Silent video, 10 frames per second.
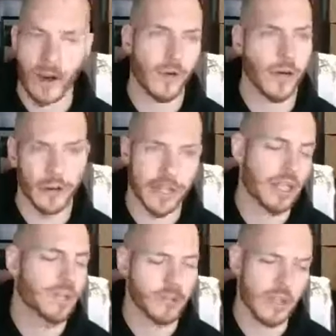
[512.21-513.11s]
Eric or
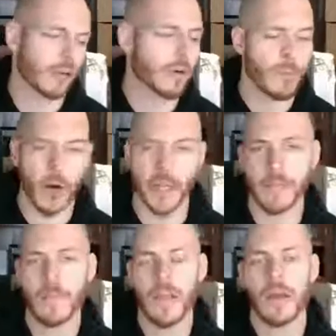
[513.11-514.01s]
Keith or Dylan or
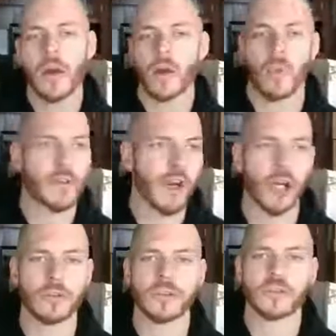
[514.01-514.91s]
Marky, or one of our
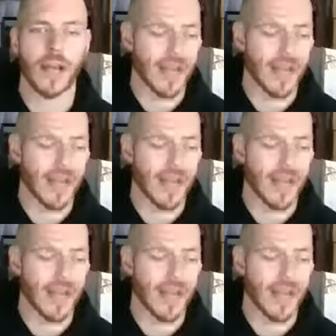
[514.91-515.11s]
coaches.